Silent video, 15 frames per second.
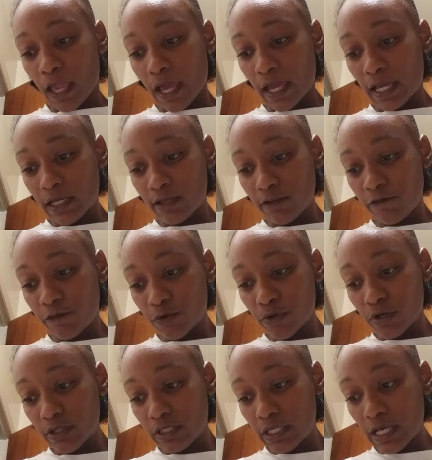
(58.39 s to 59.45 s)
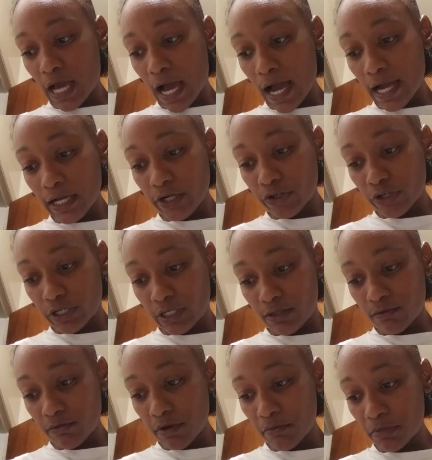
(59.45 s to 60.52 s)
And for the eye
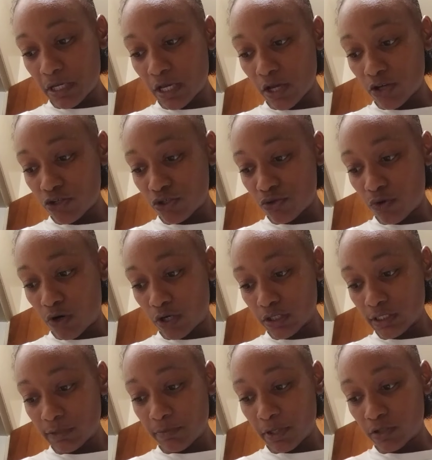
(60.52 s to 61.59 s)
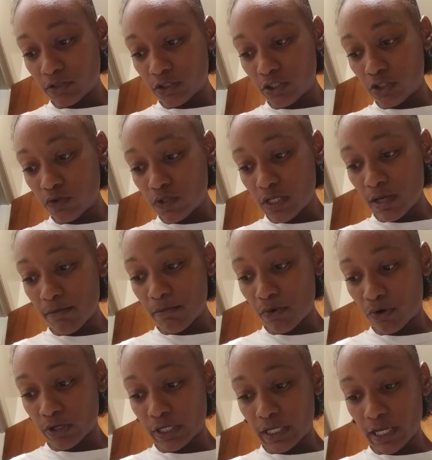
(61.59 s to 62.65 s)
cream, because you are supposed to use it
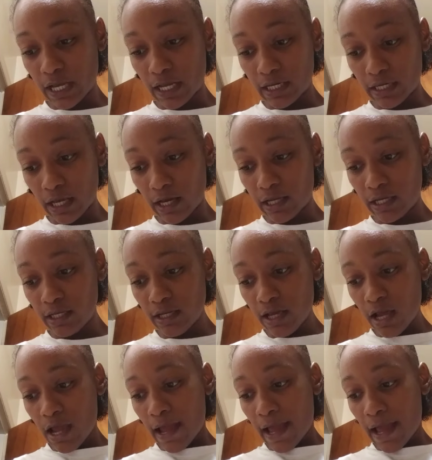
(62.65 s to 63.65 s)
morning and night,